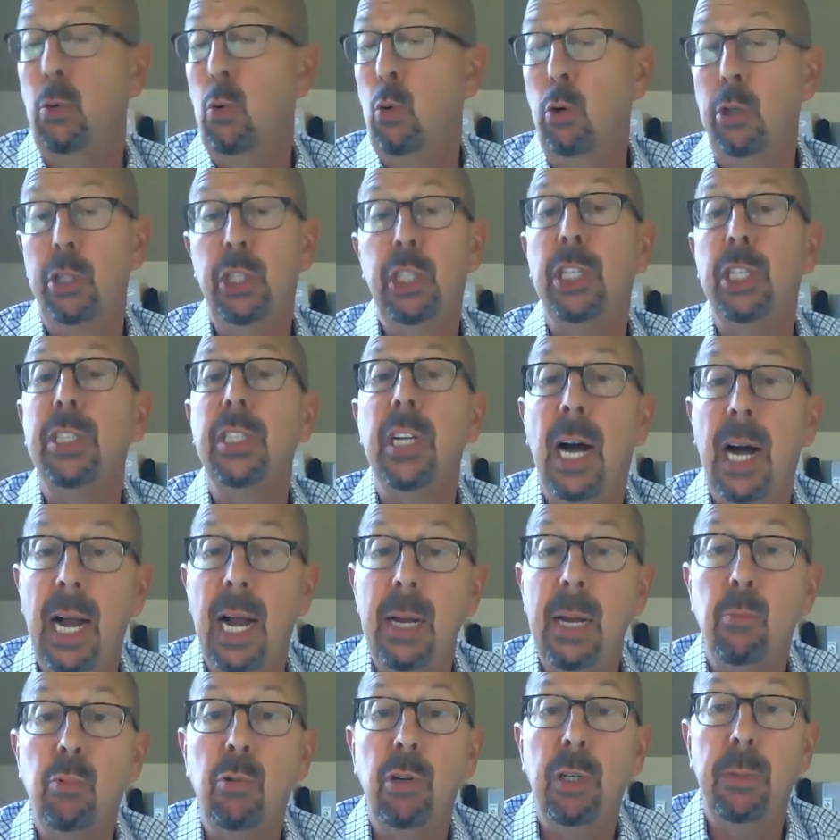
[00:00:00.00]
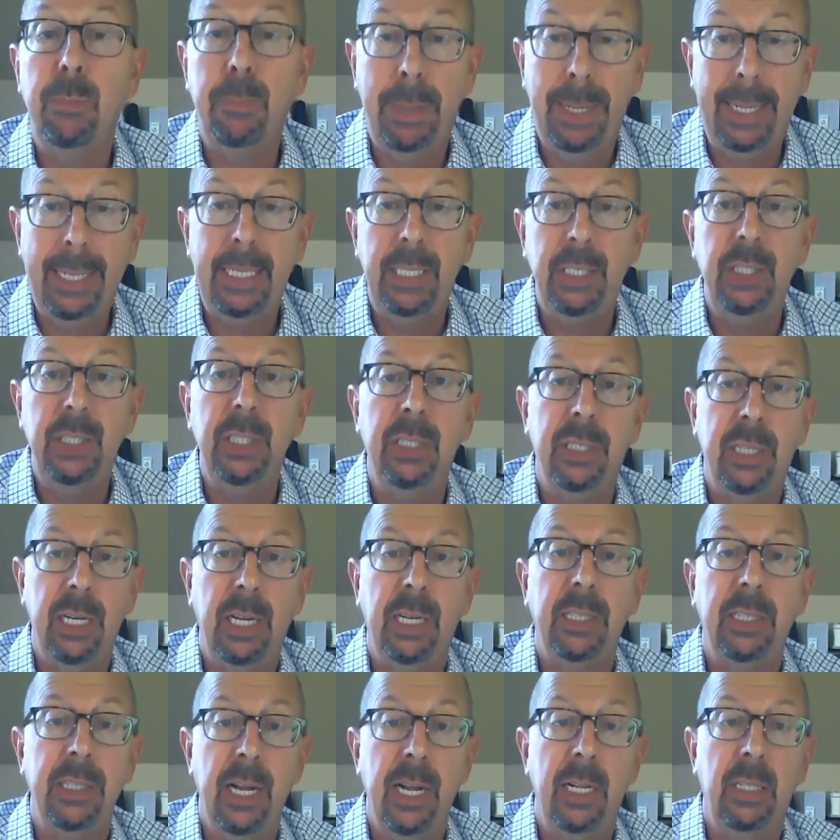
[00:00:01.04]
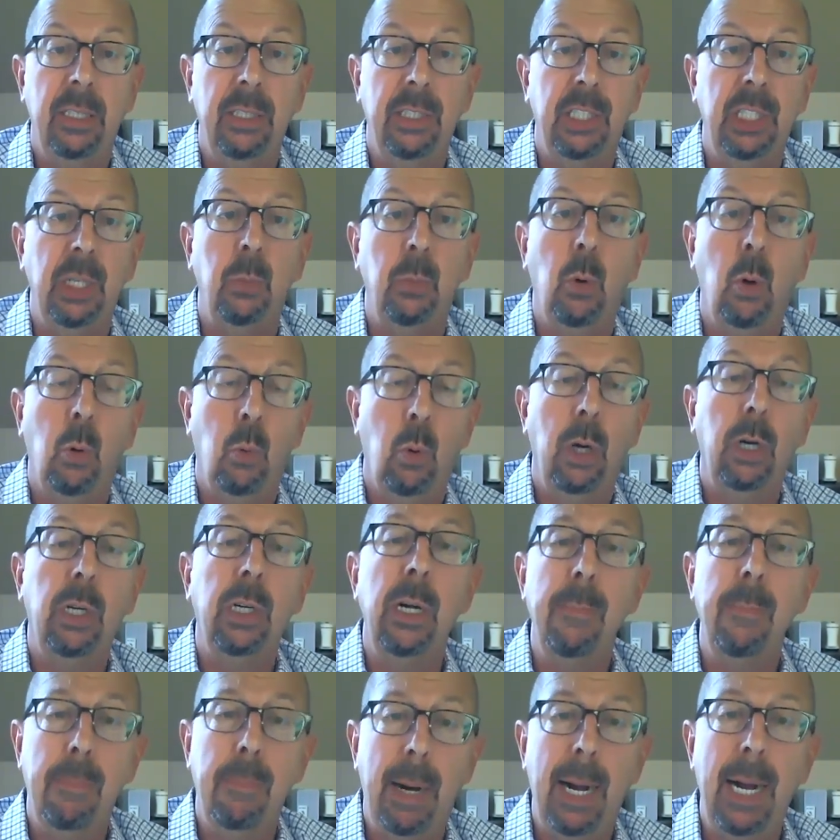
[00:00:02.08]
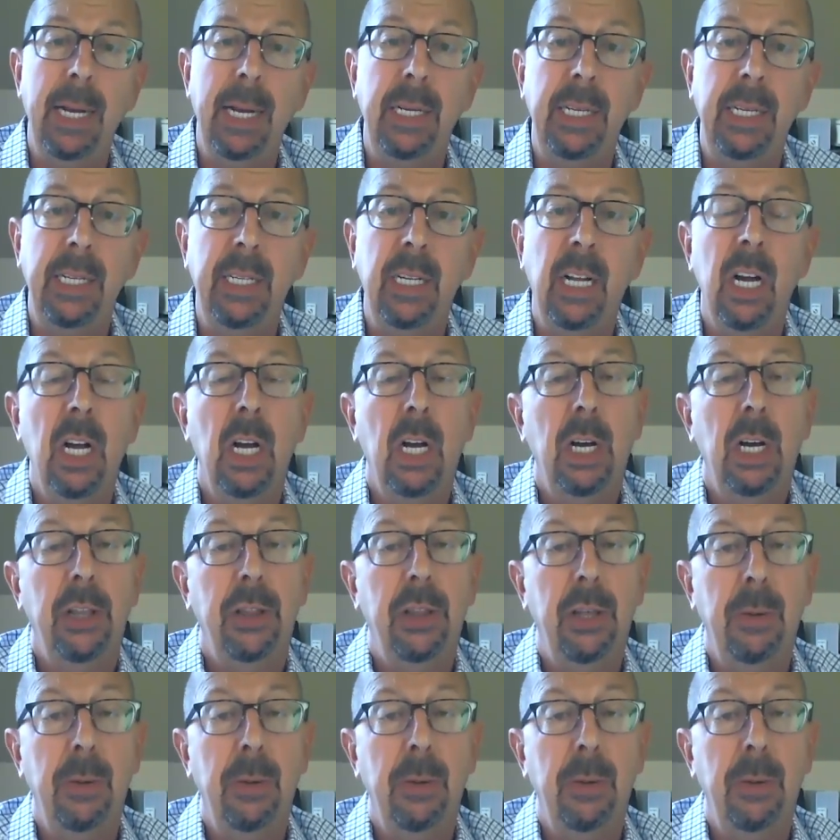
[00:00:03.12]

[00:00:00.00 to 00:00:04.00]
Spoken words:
or just hybrid paging technology, where we're combining the